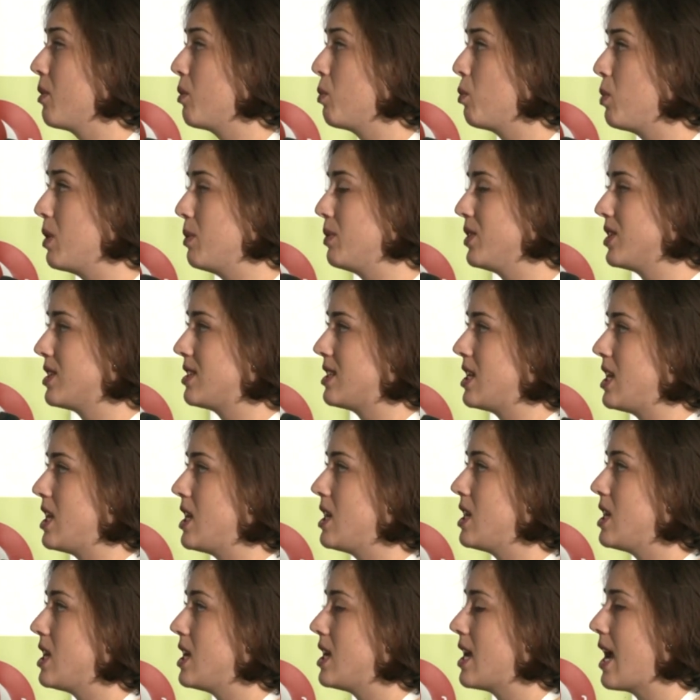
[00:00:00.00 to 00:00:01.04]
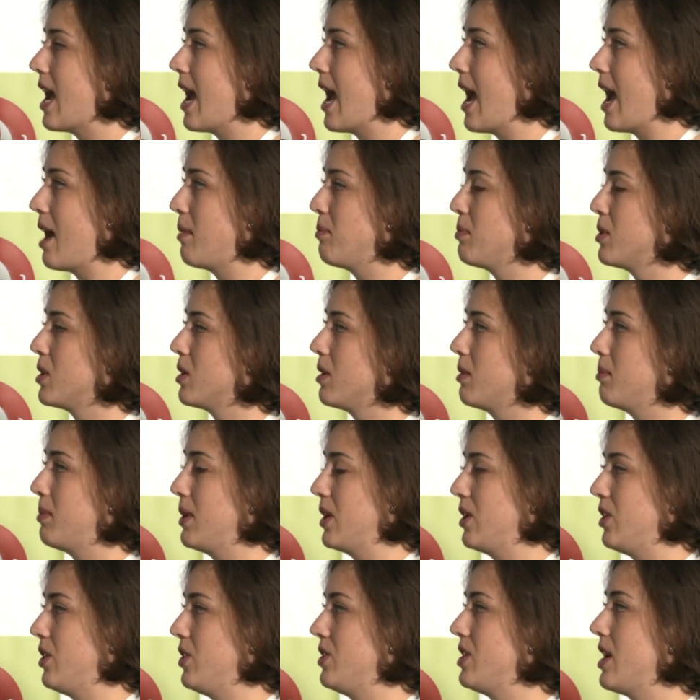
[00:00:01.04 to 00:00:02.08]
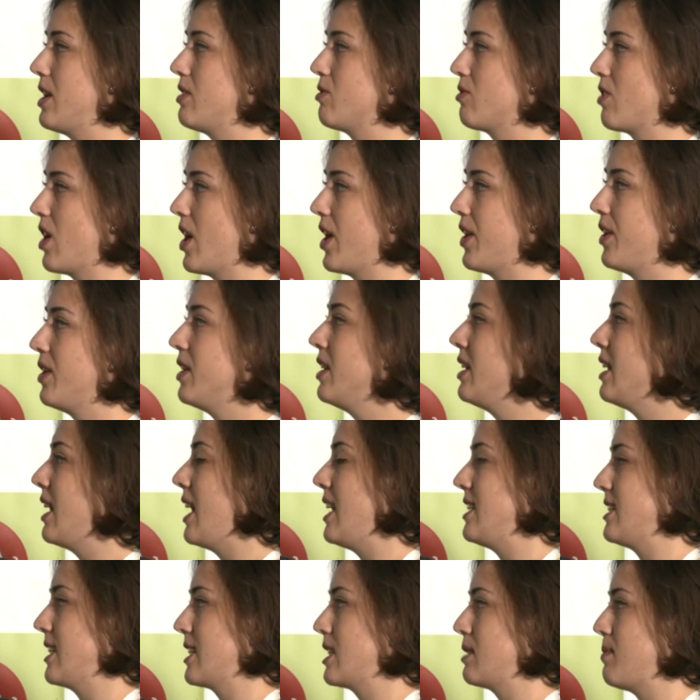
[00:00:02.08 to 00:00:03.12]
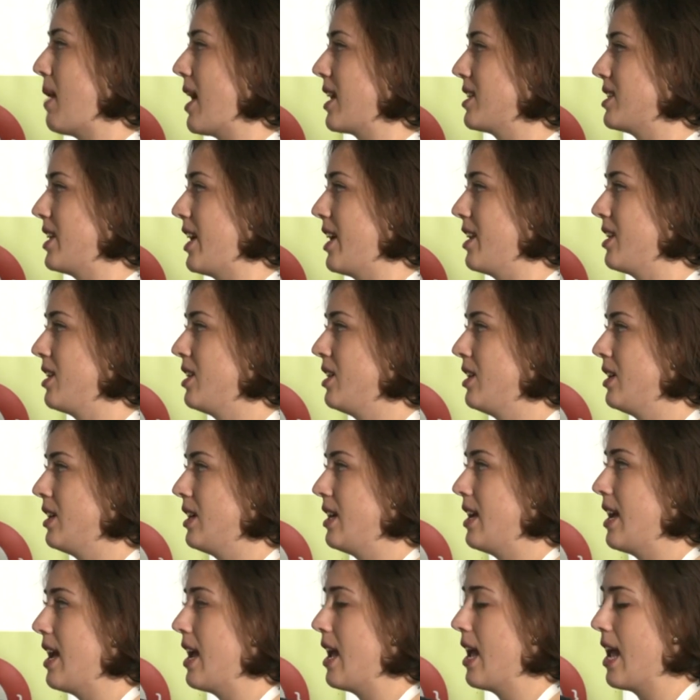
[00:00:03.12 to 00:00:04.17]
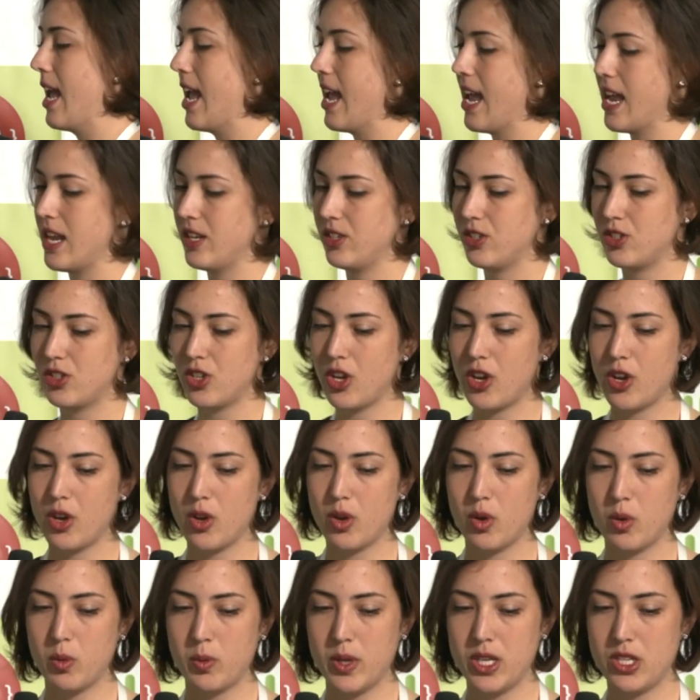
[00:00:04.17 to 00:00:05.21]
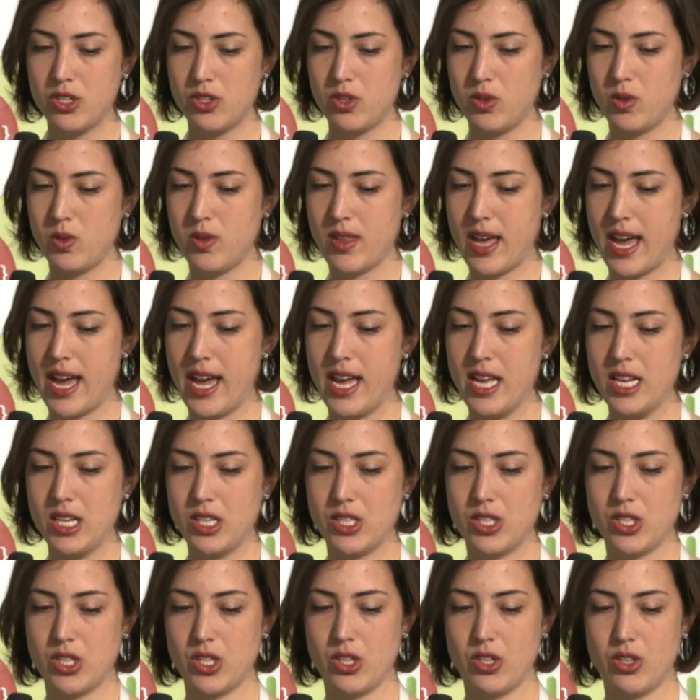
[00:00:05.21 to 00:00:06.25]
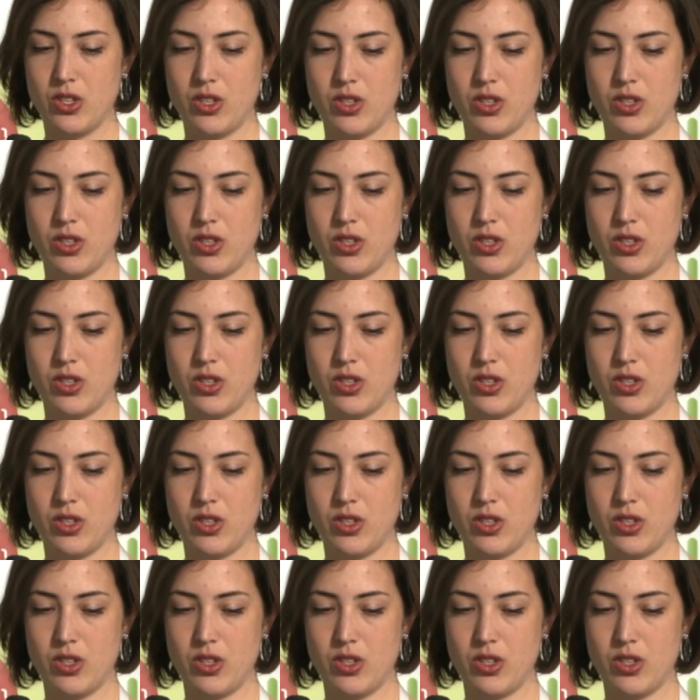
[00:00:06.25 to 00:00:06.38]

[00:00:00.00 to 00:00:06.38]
we will see the app build and run as expected. And so we do that.